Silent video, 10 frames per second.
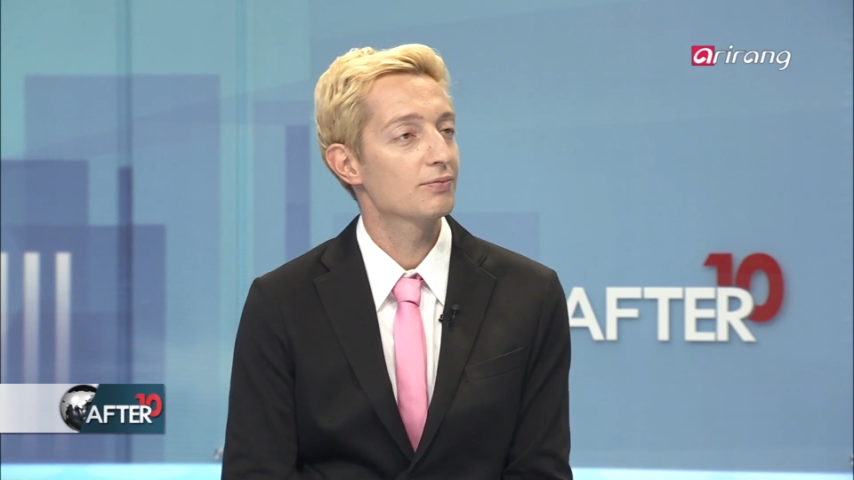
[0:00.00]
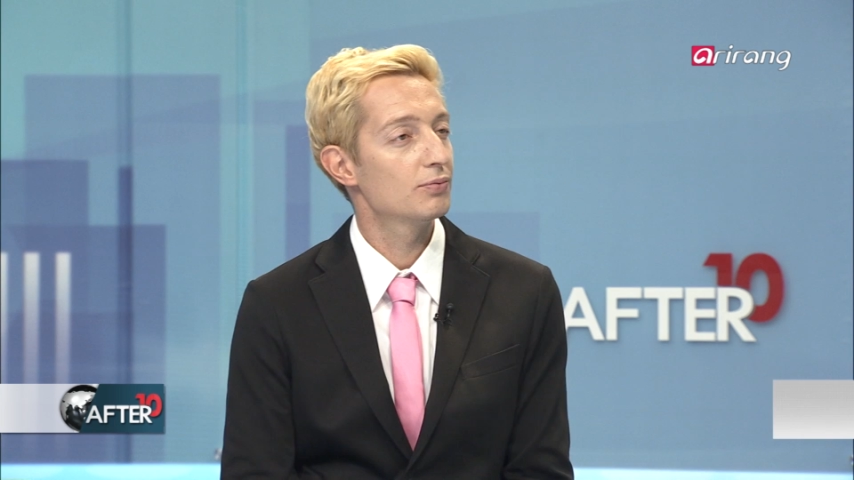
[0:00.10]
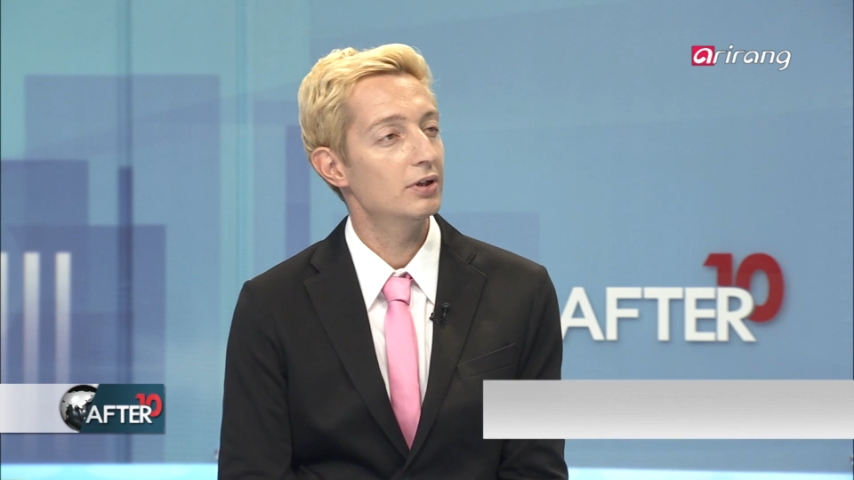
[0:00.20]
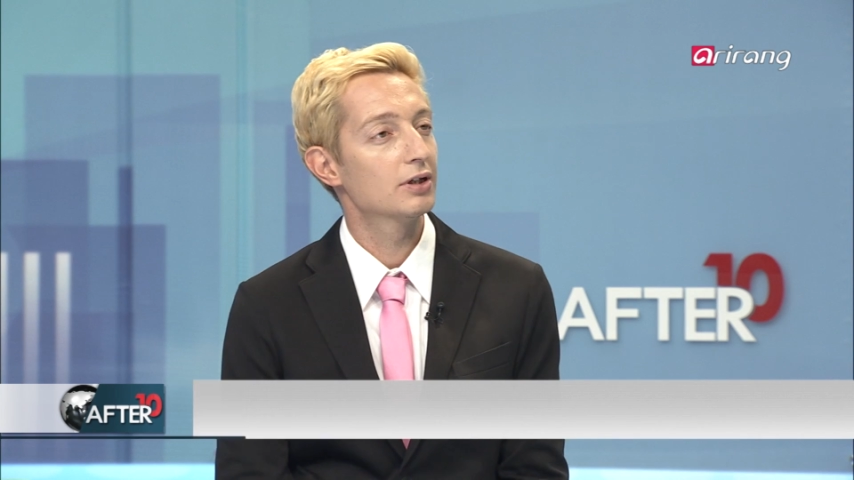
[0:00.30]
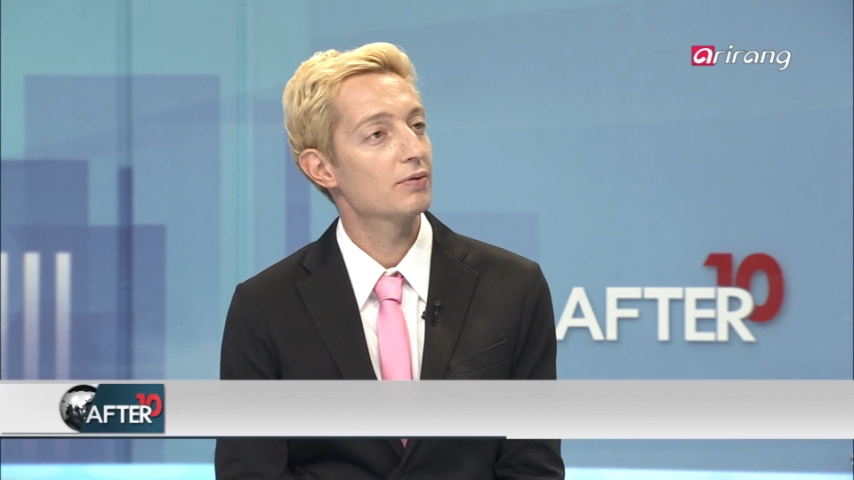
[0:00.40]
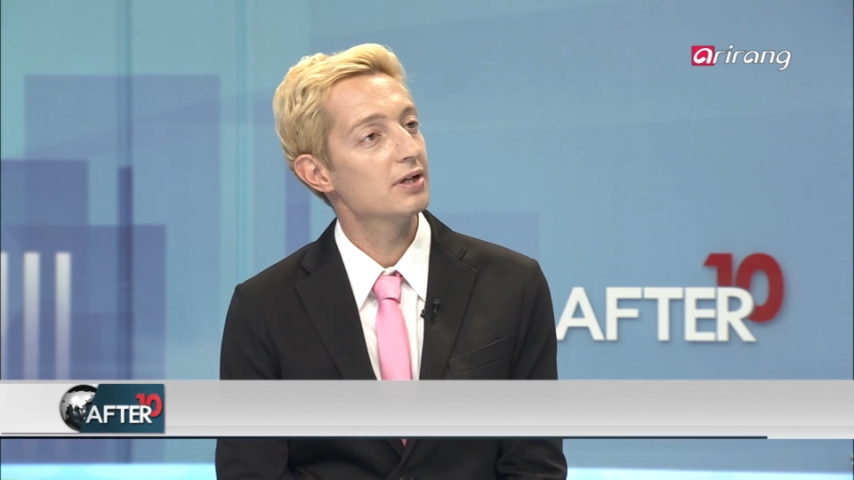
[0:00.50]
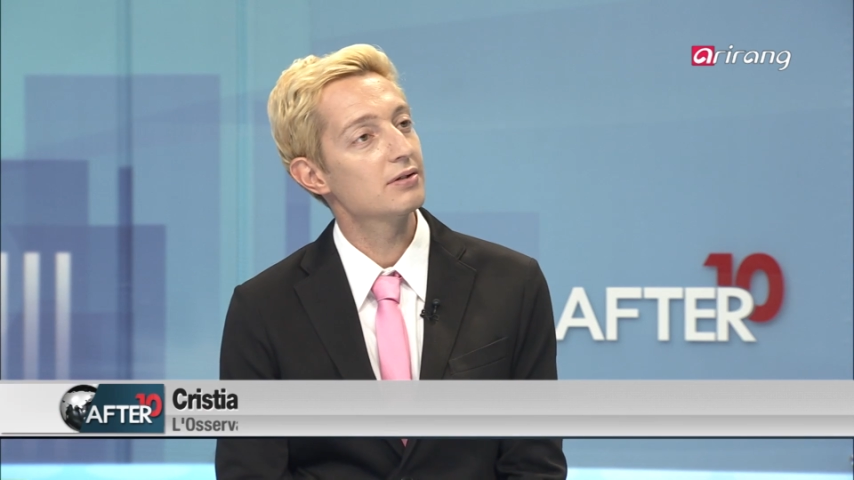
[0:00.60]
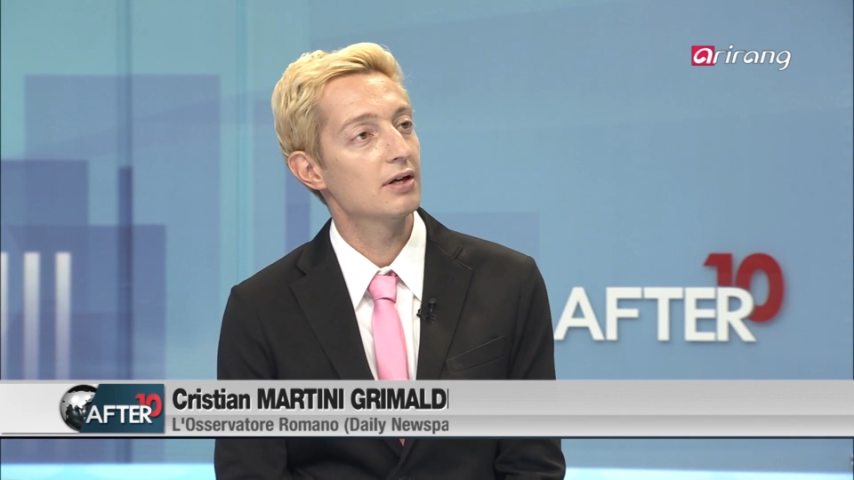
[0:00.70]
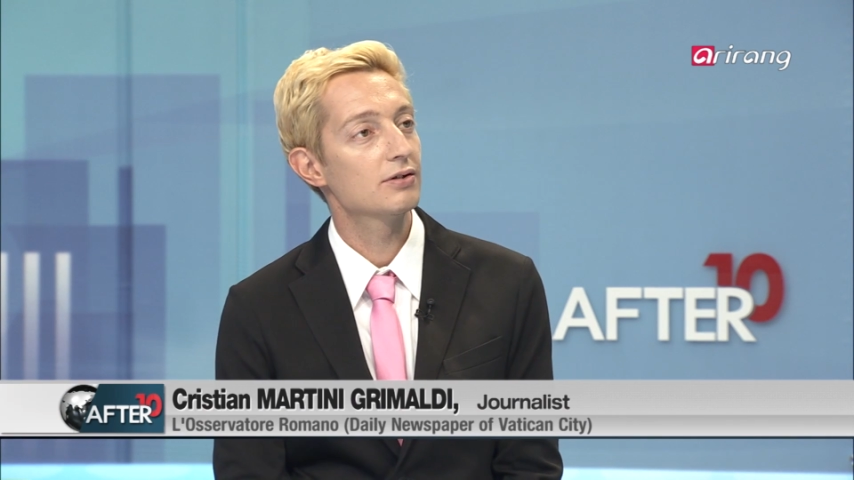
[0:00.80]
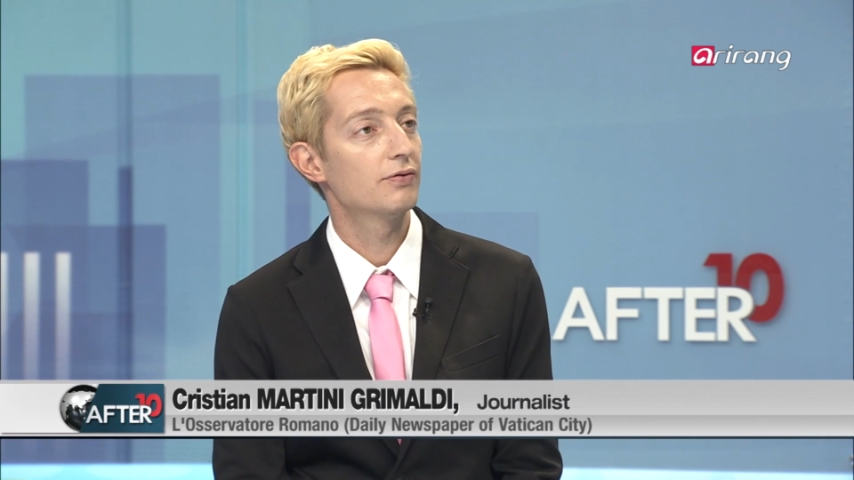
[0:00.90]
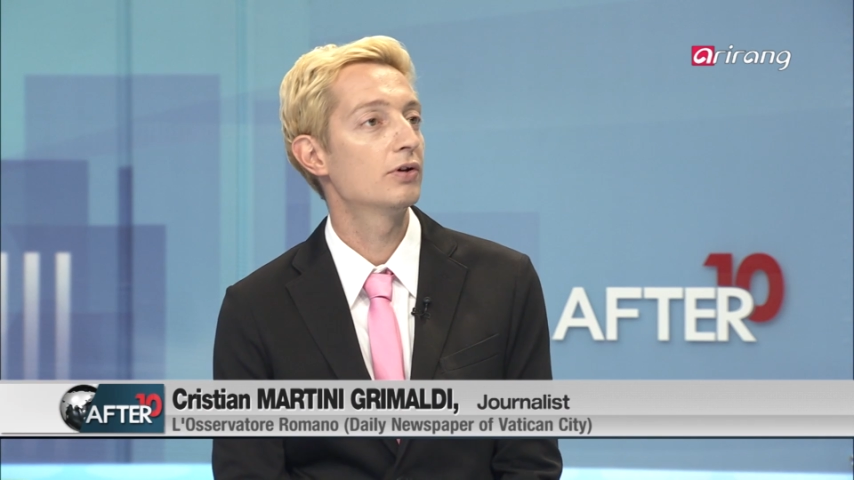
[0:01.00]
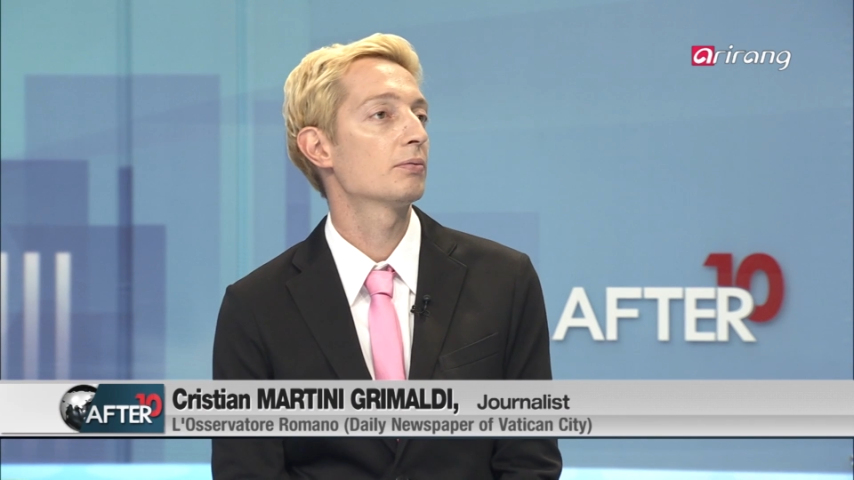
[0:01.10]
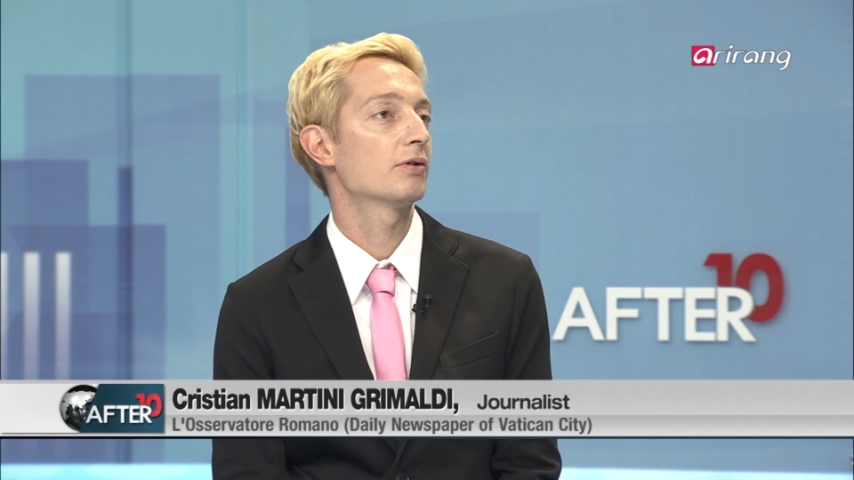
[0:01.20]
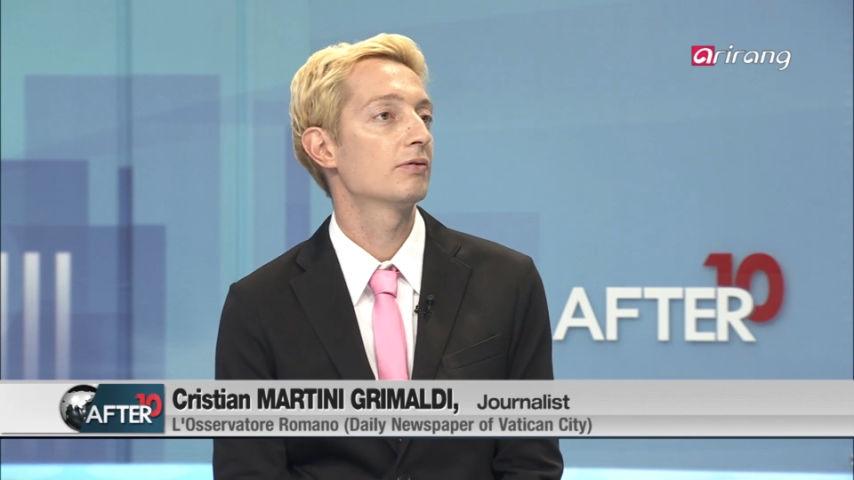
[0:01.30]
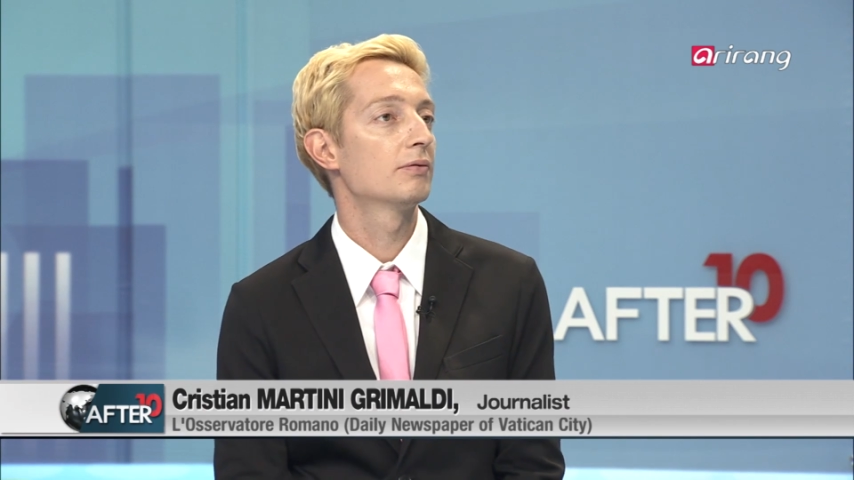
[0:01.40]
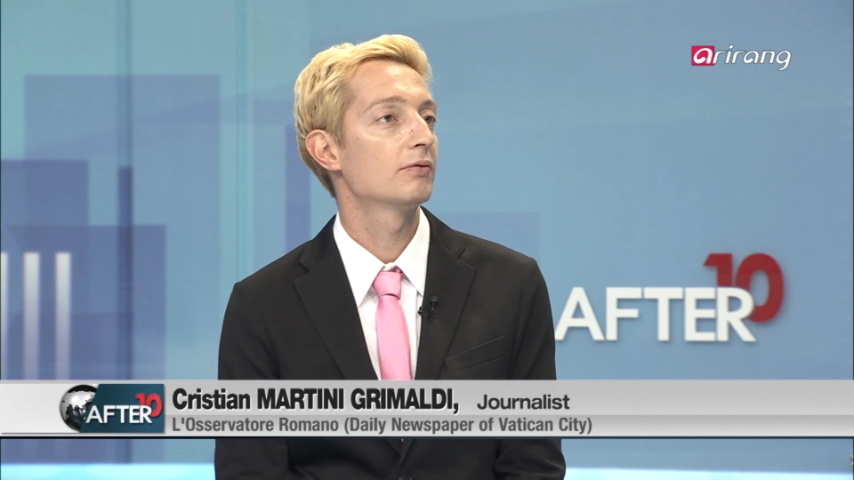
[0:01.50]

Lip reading: a really great sense of humor.